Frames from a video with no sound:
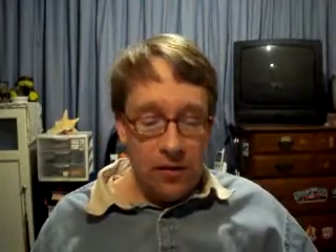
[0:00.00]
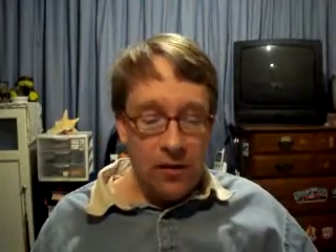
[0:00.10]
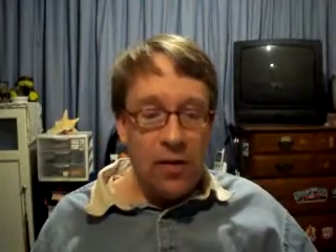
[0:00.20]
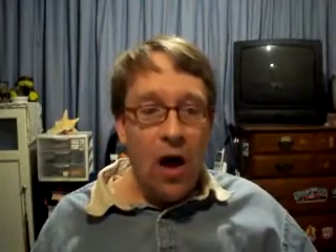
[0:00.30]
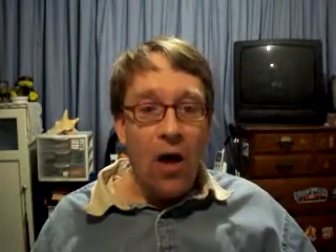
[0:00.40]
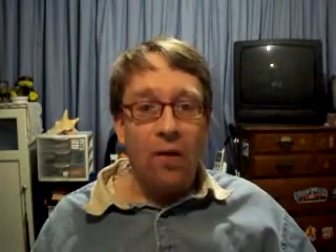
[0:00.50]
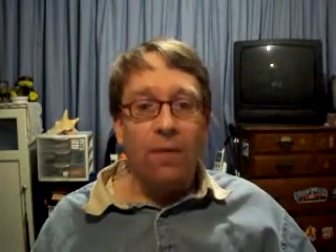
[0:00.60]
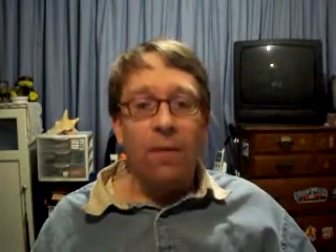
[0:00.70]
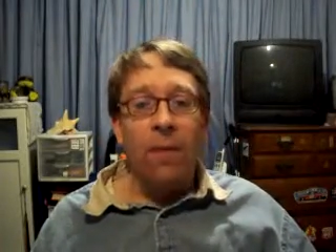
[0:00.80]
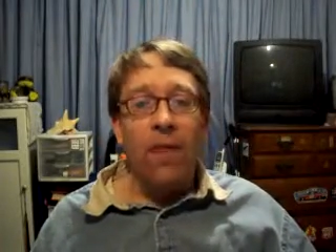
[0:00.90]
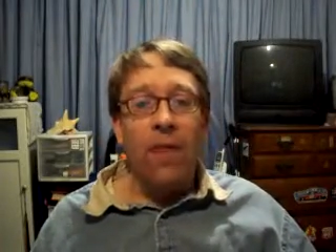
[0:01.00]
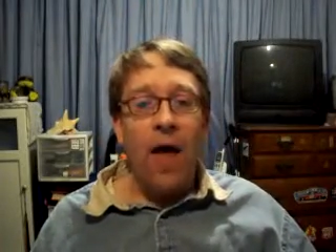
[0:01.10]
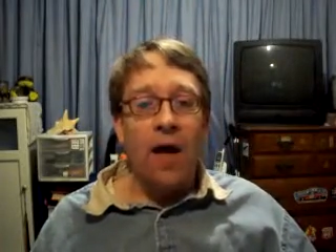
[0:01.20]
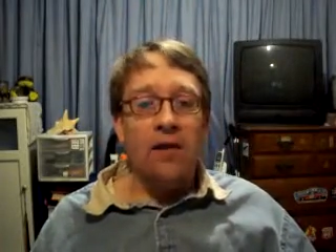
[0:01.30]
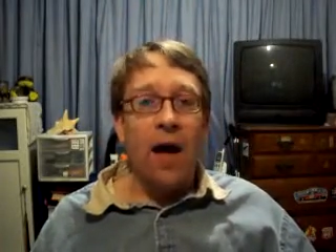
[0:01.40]
So,
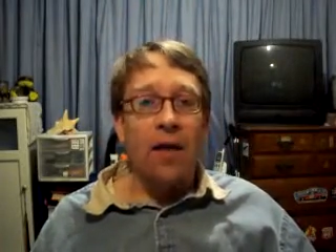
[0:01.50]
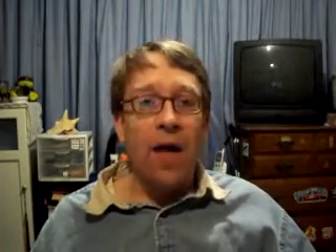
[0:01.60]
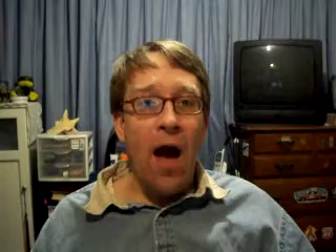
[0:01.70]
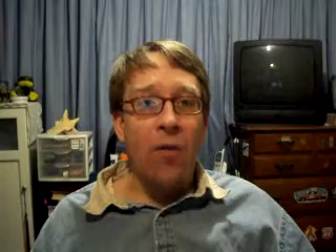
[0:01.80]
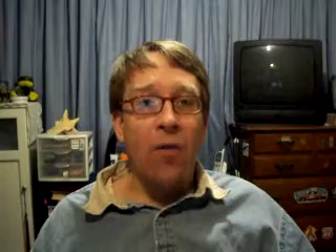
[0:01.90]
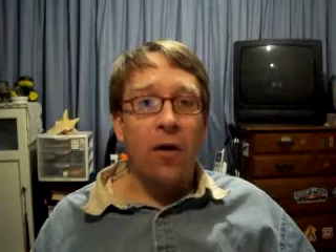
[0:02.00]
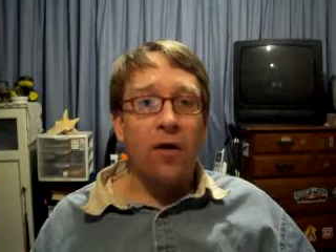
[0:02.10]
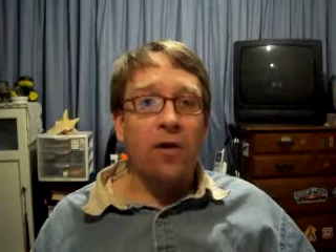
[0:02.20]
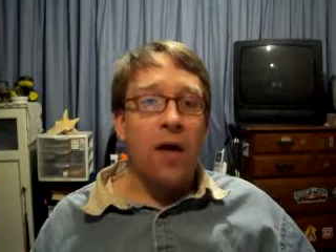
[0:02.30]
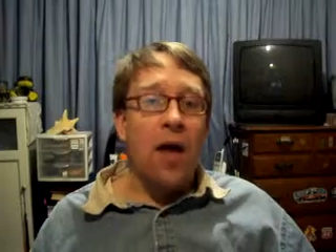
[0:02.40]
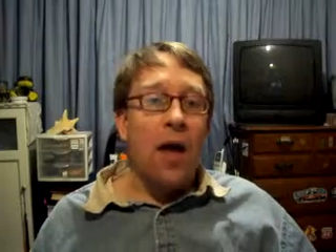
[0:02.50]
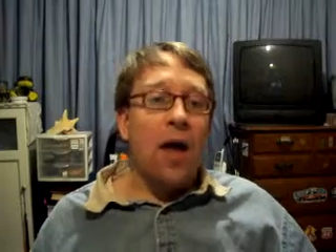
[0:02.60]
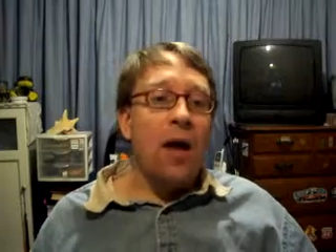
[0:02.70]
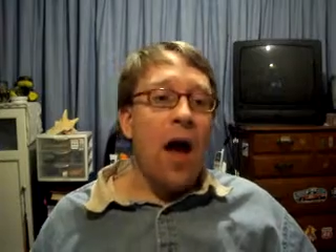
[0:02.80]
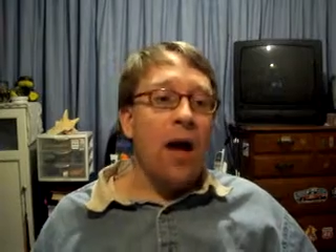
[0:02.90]
that's how that works.
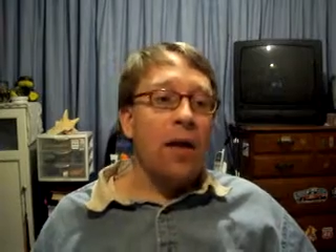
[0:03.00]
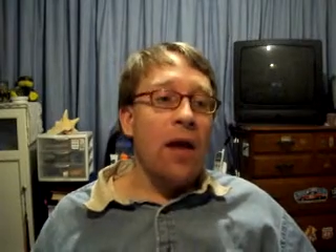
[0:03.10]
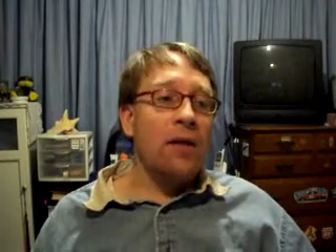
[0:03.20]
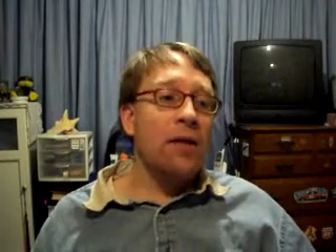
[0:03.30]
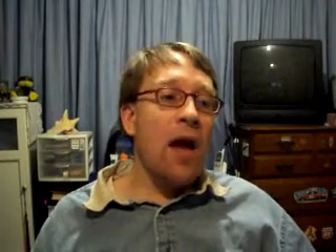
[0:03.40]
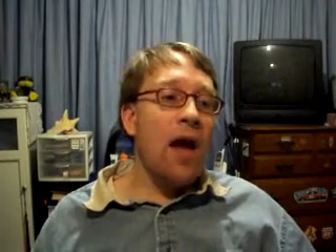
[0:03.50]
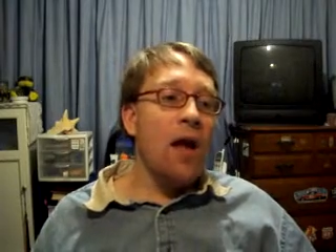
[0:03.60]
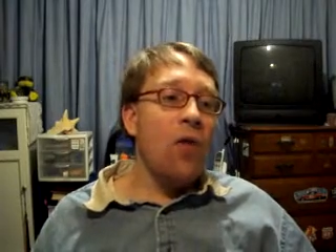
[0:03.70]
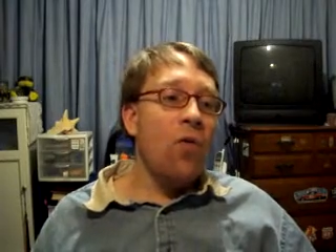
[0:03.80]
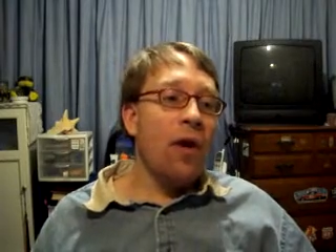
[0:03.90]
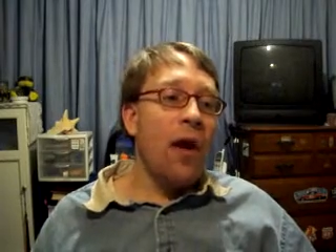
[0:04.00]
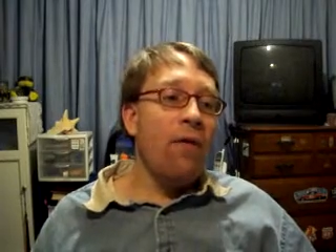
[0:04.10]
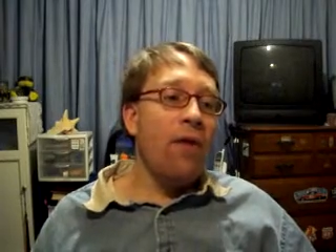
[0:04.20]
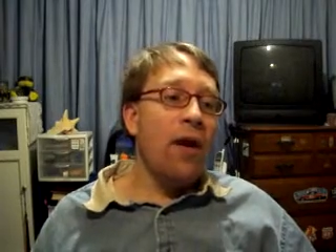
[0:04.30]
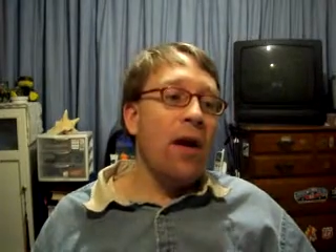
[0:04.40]
Now, let's say you were
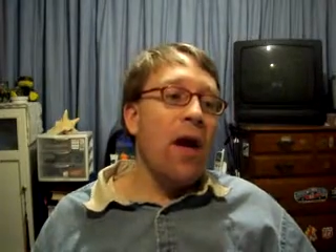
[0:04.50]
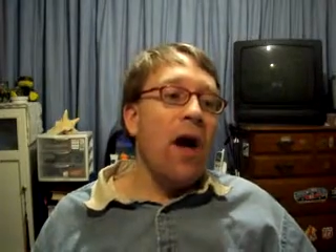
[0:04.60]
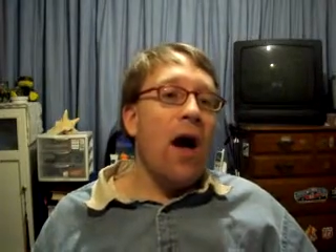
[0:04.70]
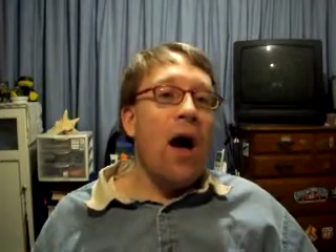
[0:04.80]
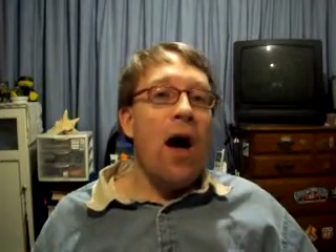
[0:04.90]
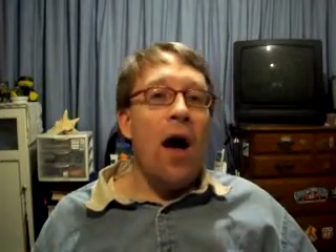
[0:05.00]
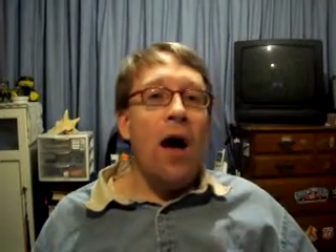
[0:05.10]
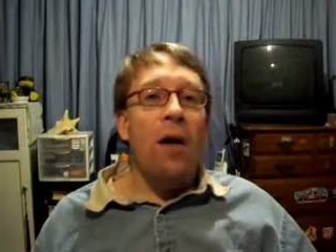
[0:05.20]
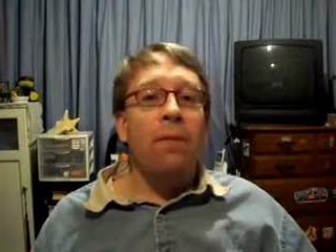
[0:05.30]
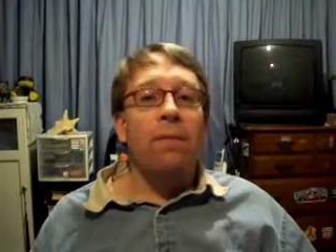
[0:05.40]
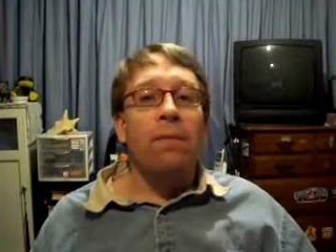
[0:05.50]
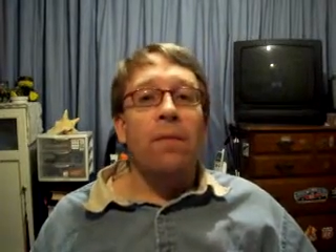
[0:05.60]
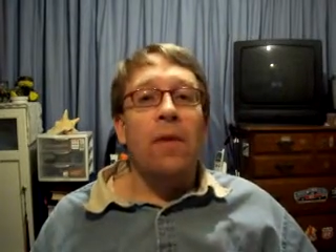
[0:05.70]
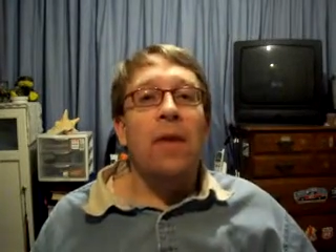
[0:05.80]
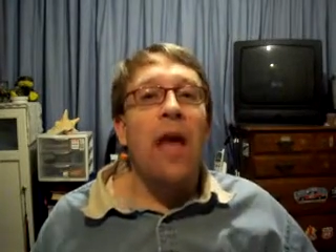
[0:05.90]
given um,
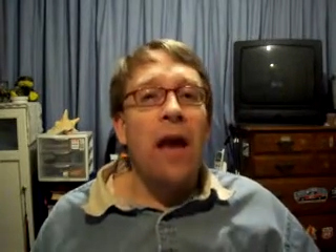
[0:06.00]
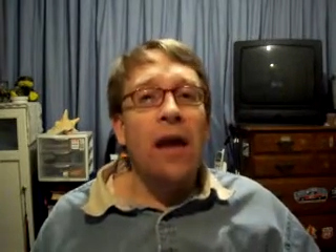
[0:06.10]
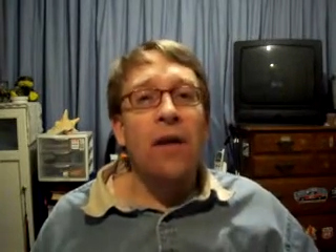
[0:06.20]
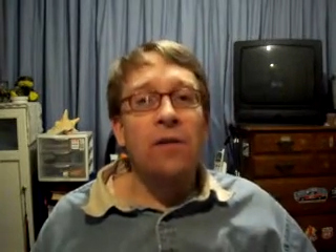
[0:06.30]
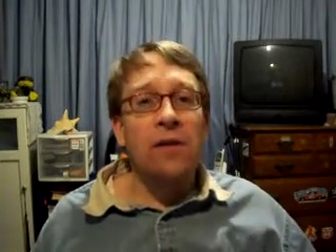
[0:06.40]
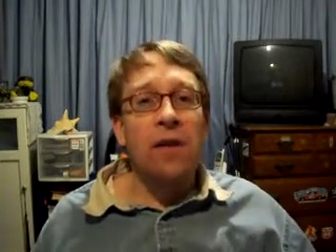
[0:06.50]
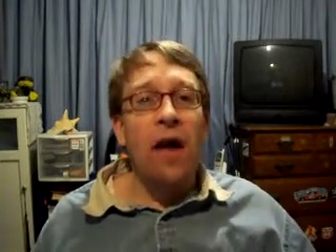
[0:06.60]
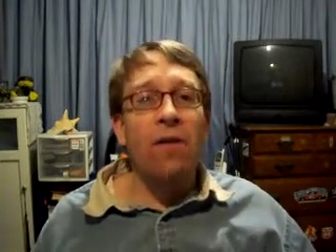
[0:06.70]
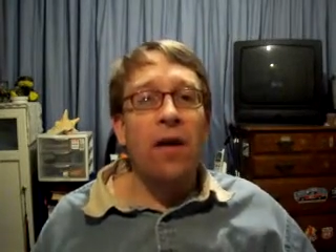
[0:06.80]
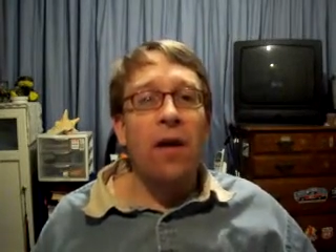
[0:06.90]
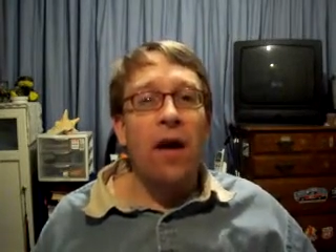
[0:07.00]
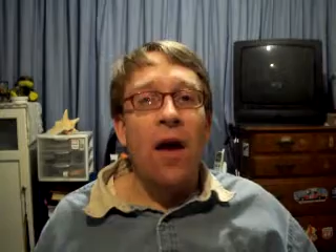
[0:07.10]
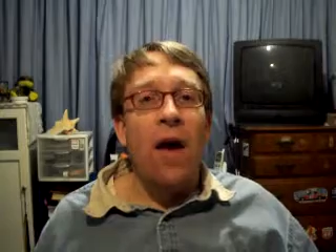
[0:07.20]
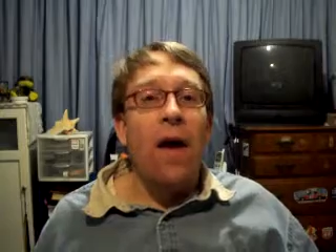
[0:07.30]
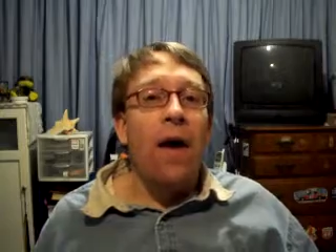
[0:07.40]
negative 7,
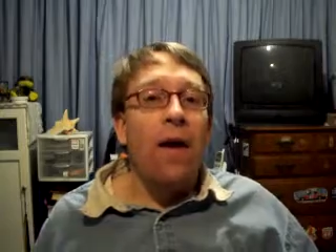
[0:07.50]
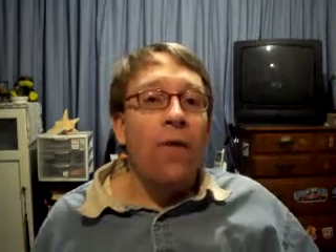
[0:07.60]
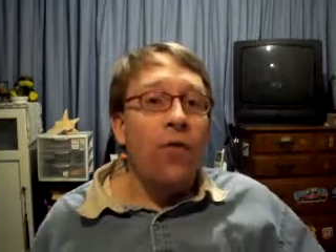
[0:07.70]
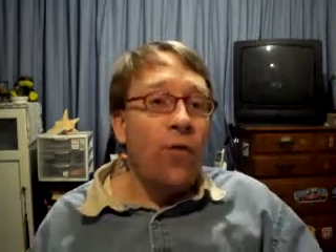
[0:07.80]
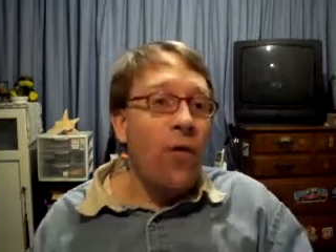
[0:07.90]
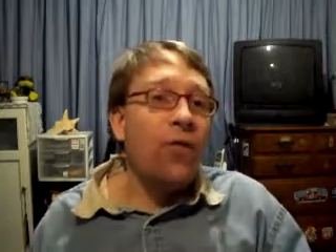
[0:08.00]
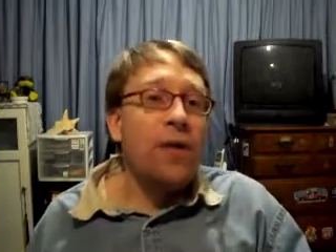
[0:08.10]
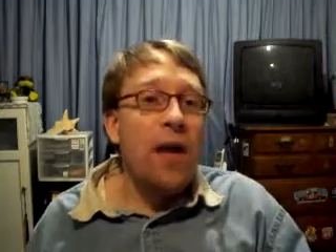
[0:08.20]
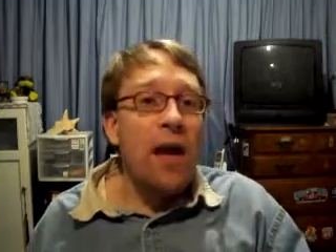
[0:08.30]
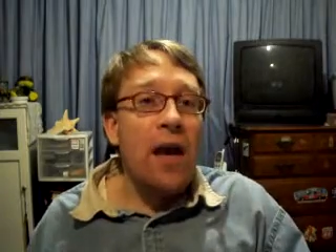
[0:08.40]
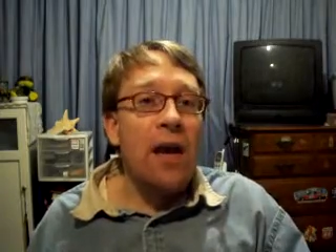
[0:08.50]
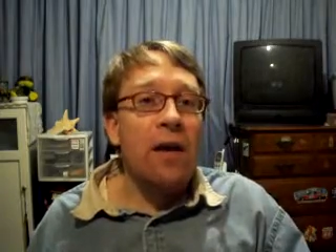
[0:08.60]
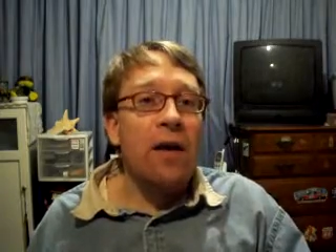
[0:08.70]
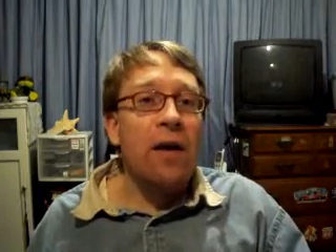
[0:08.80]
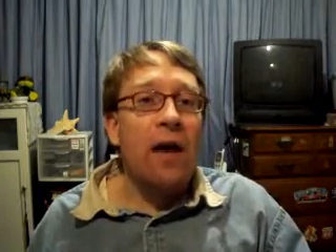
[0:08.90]

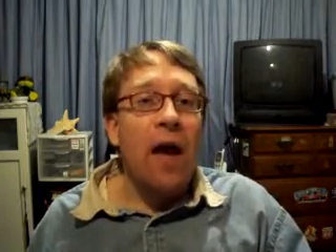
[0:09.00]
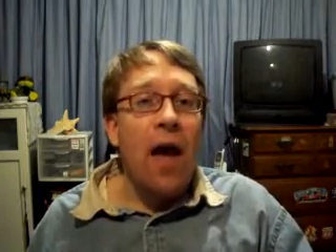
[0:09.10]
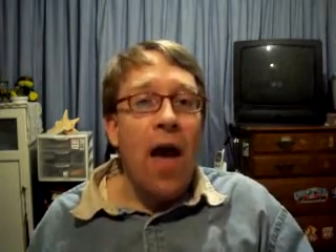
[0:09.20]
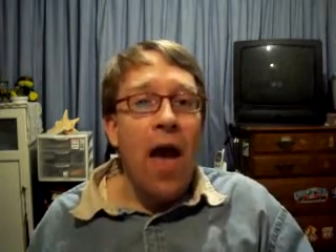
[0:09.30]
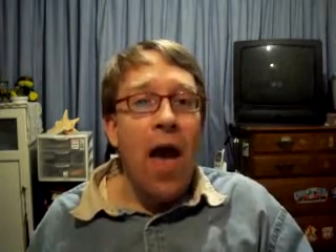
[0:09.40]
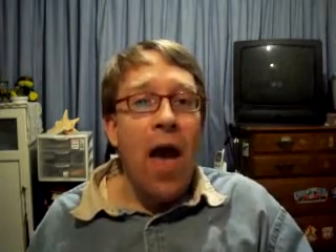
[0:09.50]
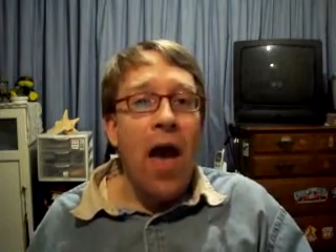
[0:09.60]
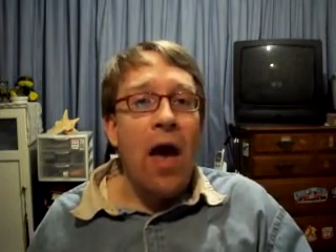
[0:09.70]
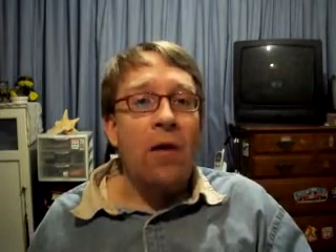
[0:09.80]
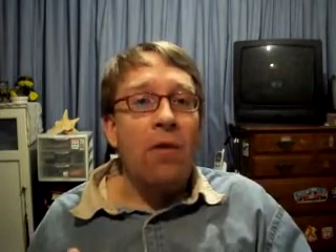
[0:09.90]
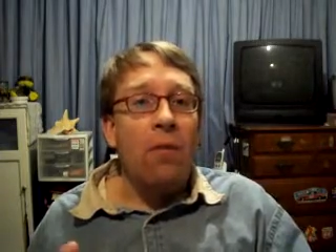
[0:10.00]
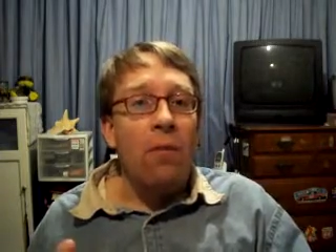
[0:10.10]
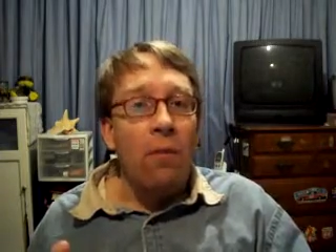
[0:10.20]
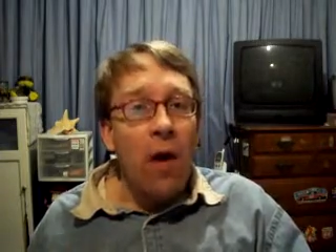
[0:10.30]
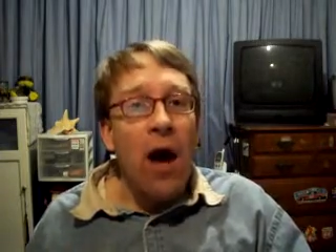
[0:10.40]
15, and
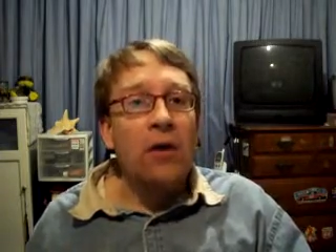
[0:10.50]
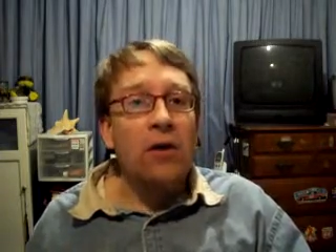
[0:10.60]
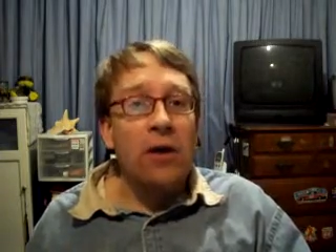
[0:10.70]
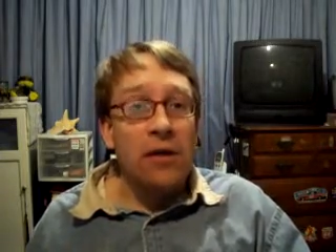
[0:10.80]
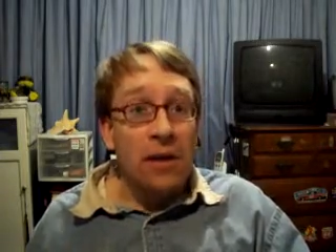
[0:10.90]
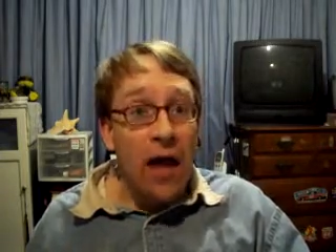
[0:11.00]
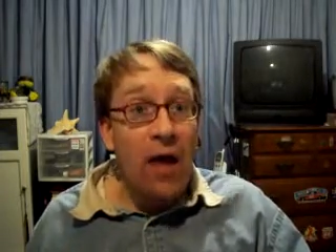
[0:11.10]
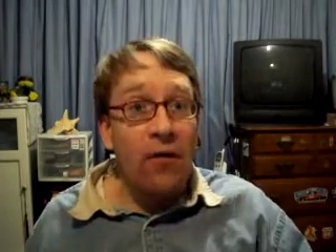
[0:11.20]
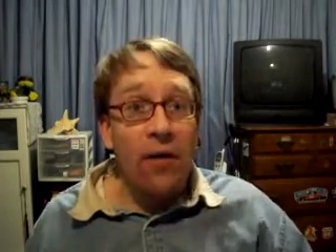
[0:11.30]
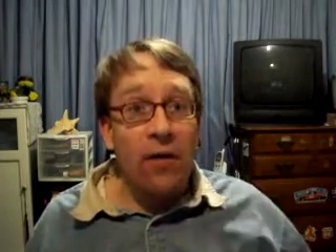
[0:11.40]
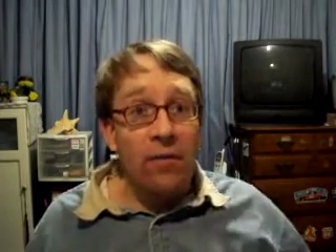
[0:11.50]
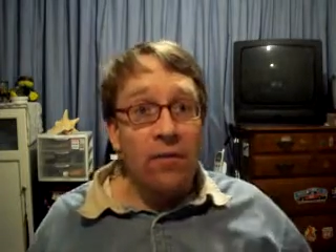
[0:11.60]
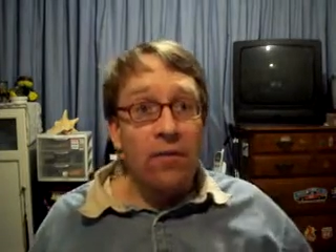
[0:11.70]
modulus 11.